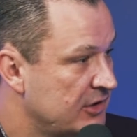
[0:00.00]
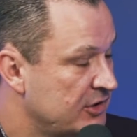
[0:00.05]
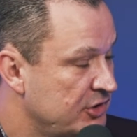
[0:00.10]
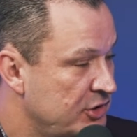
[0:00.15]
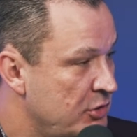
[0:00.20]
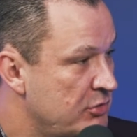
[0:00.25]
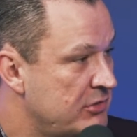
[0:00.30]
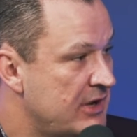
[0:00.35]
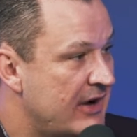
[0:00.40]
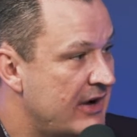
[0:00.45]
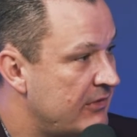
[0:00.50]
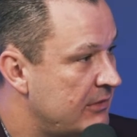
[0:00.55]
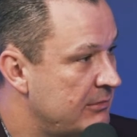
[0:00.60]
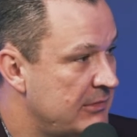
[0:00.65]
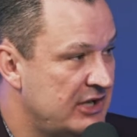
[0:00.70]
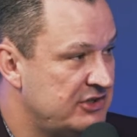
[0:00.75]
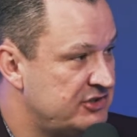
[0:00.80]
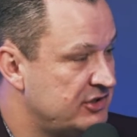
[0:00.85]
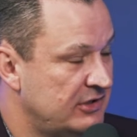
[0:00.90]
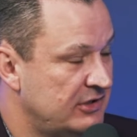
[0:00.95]
You never
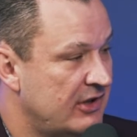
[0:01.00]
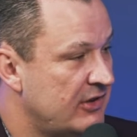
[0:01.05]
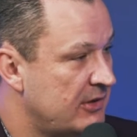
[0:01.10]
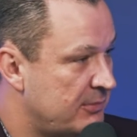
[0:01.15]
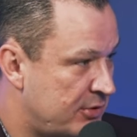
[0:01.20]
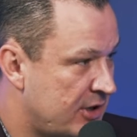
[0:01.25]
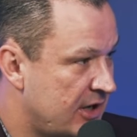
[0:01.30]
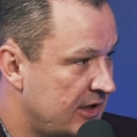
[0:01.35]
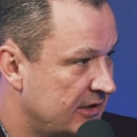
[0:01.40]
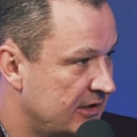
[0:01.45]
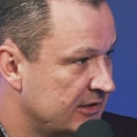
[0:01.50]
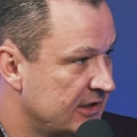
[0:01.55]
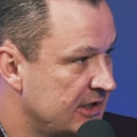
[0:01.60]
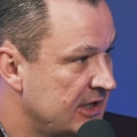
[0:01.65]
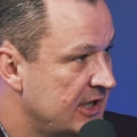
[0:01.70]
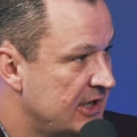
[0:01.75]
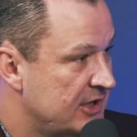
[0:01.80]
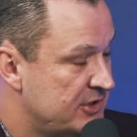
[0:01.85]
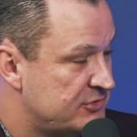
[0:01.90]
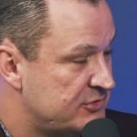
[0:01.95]
mentioned another product."
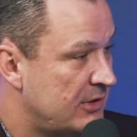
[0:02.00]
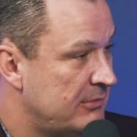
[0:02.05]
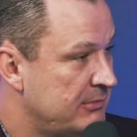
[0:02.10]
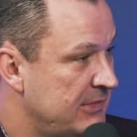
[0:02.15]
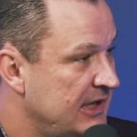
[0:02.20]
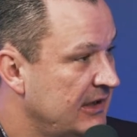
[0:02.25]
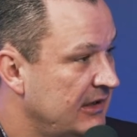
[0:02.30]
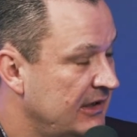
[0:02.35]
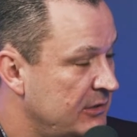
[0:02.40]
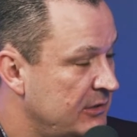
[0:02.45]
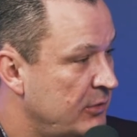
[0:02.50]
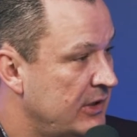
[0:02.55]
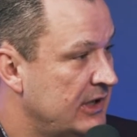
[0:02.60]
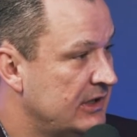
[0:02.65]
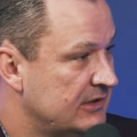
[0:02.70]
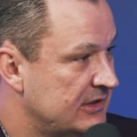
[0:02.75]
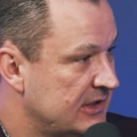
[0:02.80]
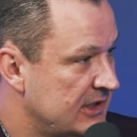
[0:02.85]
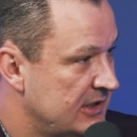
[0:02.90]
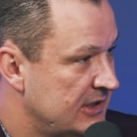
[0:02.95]
So I immediately
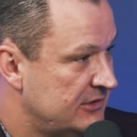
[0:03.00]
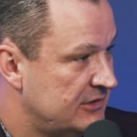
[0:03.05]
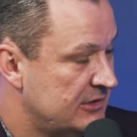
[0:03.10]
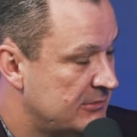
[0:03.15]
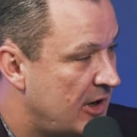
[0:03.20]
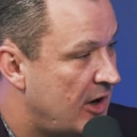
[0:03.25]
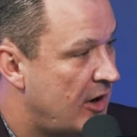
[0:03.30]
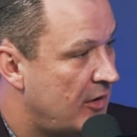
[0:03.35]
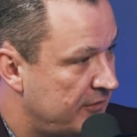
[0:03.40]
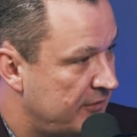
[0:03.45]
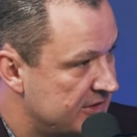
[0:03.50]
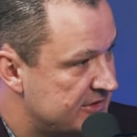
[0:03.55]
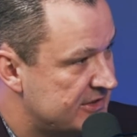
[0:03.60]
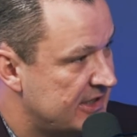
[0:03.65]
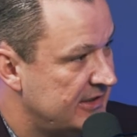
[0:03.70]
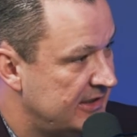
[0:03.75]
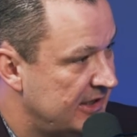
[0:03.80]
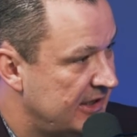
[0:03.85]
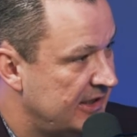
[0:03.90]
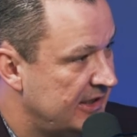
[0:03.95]
went to my office
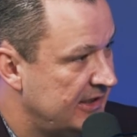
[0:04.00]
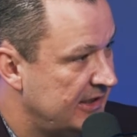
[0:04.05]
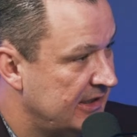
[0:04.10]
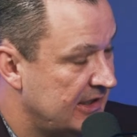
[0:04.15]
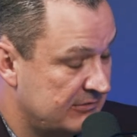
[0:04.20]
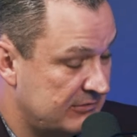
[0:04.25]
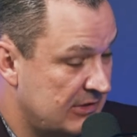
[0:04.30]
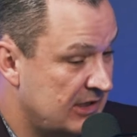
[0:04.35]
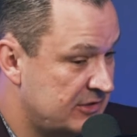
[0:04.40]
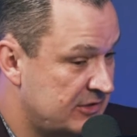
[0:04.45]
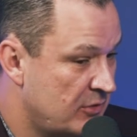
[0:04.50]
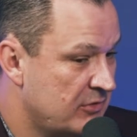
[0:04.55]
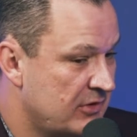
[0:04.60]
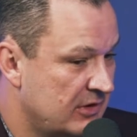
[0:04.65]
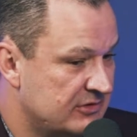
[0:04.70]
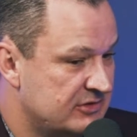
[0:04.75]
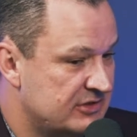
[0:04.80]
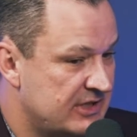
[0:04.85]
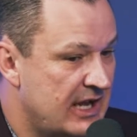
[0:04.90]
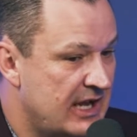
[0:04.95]
that day, and I told the
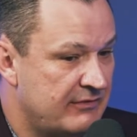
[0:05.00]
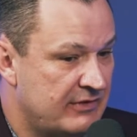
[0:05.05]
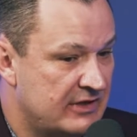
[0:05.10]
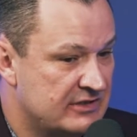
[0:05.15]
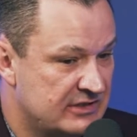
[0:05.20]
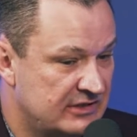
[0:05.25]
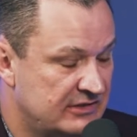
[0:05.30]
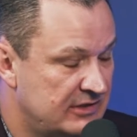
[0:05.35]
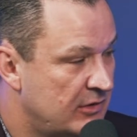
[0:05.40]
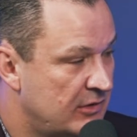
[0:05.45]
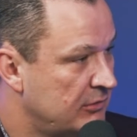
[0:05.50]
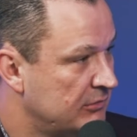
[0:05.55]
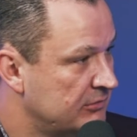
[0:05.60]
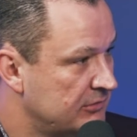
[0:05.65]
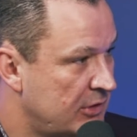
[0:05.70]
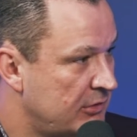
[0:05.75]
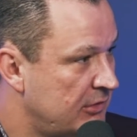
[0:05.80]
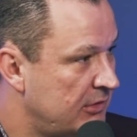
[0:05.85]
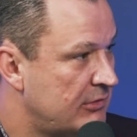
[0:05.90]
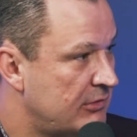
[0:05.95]
staff, I said, don't
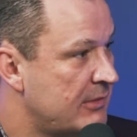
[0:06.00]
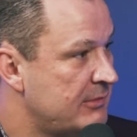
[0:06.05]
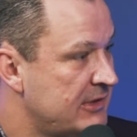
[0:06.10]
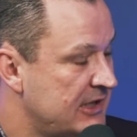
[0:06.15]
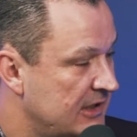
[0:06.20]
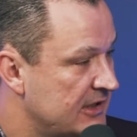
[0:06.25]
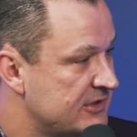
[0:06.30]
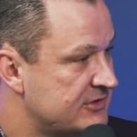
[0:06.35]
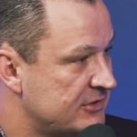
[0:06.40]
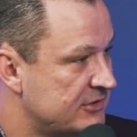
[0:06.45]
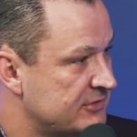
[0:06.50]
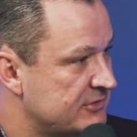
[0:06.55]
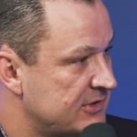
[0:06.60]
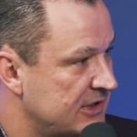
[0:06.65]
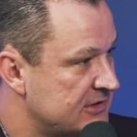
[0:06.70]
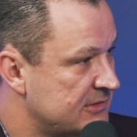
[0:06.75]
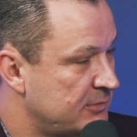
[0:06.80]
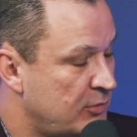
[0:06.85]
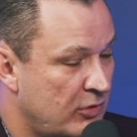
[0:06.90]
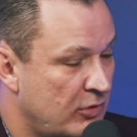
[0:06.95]
interrupt me unless
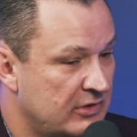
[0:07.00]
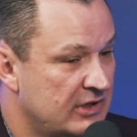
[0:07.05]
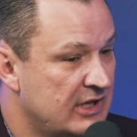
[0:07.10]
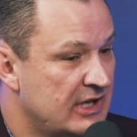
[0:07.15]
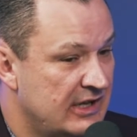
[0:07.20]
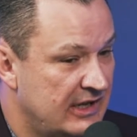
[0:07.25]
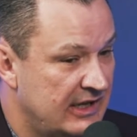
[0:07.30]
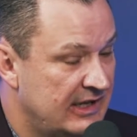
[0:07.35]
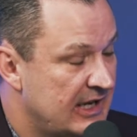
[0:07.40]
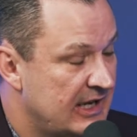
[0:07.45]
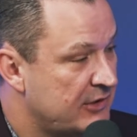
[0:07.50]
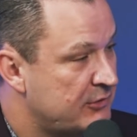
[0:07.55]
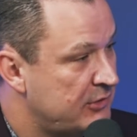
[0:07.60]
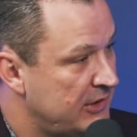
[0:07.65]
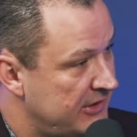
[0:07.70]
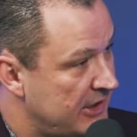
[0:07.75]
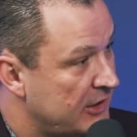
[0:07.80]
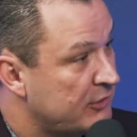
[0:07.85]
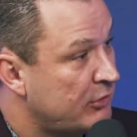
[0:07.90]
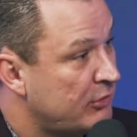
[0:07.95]
it's important. And I
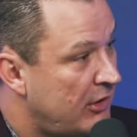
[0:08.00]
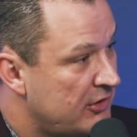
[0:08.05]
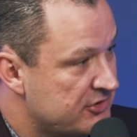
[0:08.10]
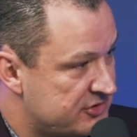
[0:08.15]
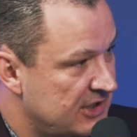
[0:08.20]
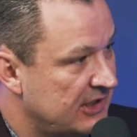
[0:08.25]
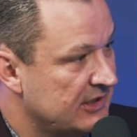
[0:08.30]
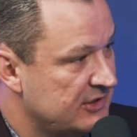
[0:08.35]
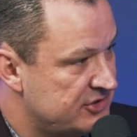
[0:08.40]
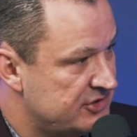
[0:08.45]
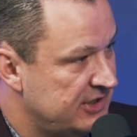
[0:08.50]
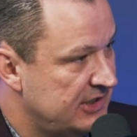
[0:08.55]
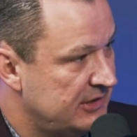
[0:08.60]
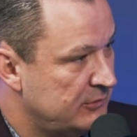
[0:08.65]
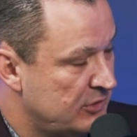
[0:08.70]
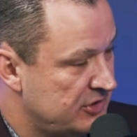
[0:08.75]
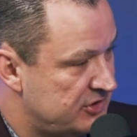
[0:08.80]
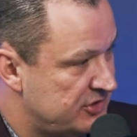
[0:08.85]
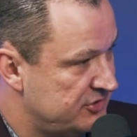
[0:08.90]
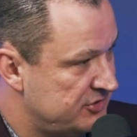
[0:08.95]
created that cross-selling sheet,
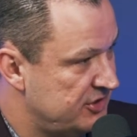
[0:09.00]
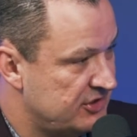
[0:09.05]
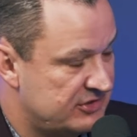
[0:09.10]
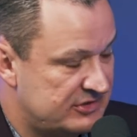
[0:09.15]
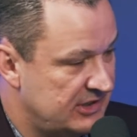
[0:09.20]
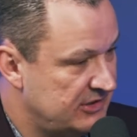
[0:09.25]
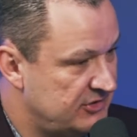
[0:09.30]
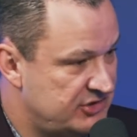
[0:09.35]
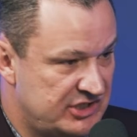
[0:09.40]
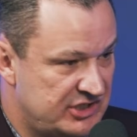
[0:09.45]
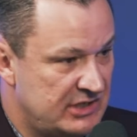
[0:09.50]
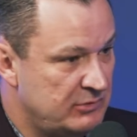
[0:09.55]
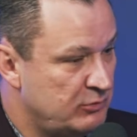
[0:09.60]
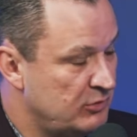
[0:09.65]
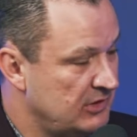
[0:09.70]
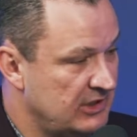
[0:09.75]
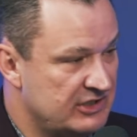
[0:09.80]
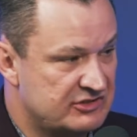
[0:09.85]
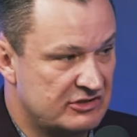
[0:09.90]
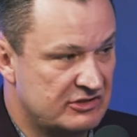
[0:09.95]
which is just a sheet
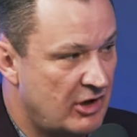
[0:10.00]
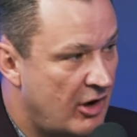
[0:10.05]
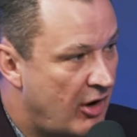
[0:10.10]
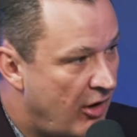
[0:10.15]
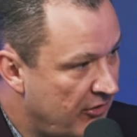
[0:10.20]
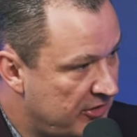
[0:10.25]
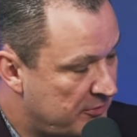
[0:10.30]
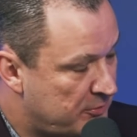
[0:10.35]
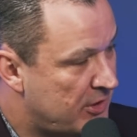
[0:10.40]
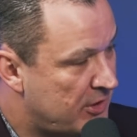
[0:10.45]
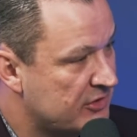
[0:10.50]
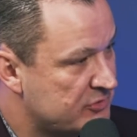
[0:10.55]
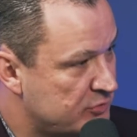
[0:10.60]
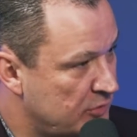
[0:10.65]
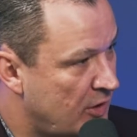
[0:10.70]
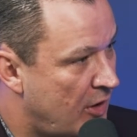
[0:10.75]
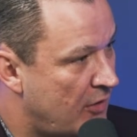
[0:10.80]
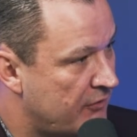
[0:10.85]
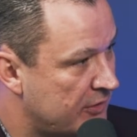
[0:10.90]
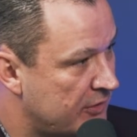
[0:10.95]
with listen all the products we
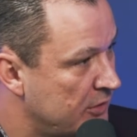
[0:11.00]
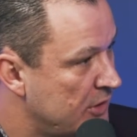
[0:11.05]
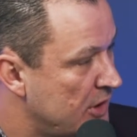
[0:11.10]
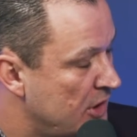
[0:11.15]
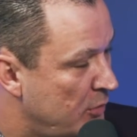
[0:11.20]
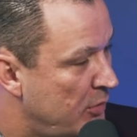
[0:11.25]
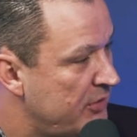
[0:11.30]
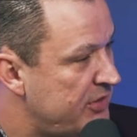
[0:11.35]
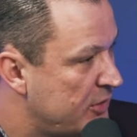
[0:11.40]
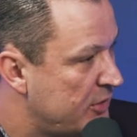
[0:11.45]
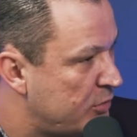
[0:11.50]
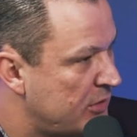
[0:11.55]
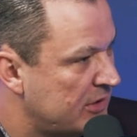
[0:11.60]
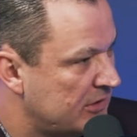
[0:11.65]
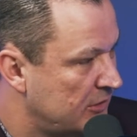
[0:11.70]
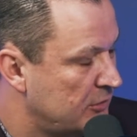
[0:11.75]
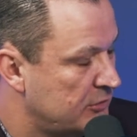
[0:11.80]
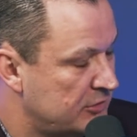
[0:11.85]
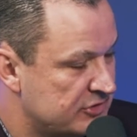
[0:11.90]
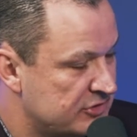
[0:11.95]
offer with a quick
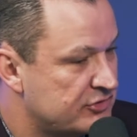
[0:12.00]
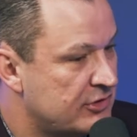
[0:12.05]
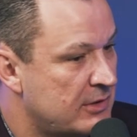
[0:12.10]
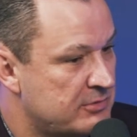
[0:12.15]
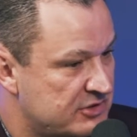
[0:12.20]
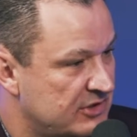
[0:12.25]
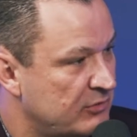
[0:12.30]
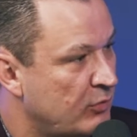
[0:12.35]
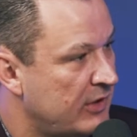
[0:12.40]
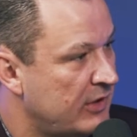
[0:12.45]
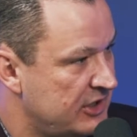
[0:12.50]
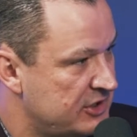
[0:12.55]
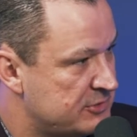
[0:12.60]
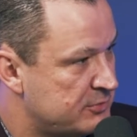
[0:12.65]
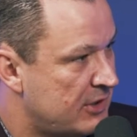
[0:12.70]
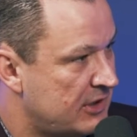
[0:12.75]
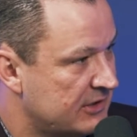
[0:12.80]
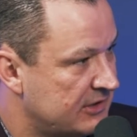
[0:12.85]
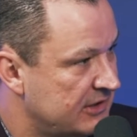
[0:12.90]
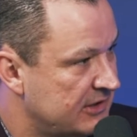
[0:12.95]
little description of what each
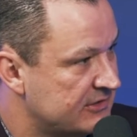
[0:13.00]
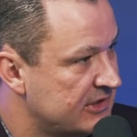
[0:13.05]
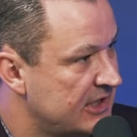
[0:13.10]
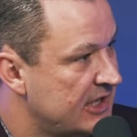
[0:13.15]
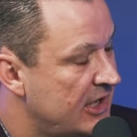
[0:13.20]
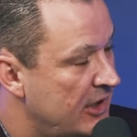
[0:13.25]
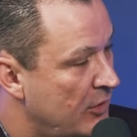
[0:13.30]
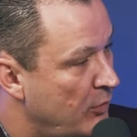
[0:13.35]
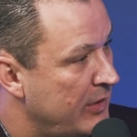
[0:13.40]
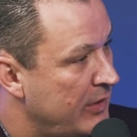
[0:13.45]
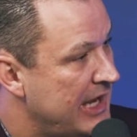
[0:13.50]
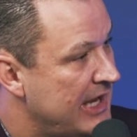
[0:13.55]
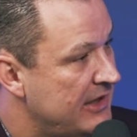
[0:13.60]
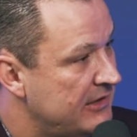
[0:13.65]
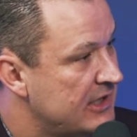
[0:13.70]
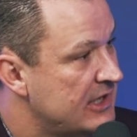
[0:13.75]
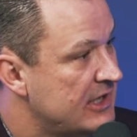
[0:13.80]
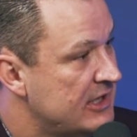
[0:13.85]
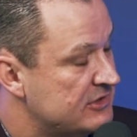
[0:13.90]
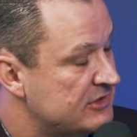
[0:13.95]
product is. Right.
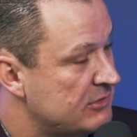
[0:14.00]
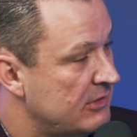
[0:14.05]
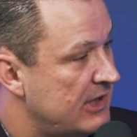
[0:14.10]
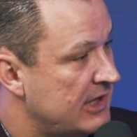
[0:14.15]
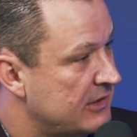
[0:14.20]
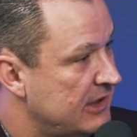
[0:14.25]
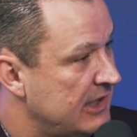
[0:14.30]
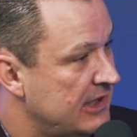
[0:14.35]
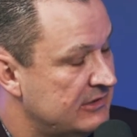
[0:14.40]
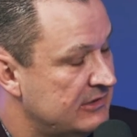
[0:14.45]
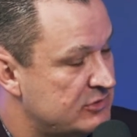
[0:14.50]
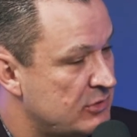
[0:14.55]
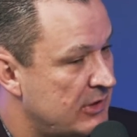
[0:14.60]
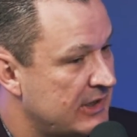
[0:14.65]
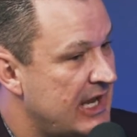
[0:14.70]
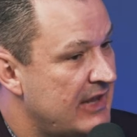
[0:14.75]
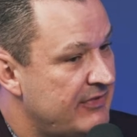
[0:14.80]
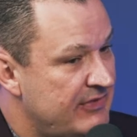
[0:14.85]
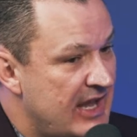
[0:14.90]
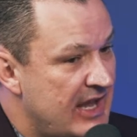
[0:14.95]
So I
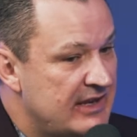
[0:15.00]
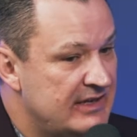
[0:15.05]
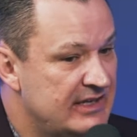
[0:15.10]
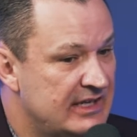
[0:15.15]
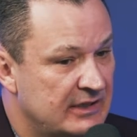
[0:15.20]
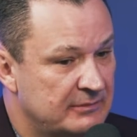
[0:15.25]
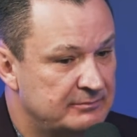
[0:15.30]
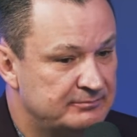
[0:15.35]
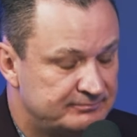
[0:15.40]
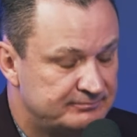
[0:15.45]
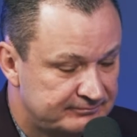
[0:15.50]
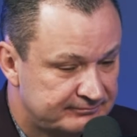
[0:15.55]
got the idea.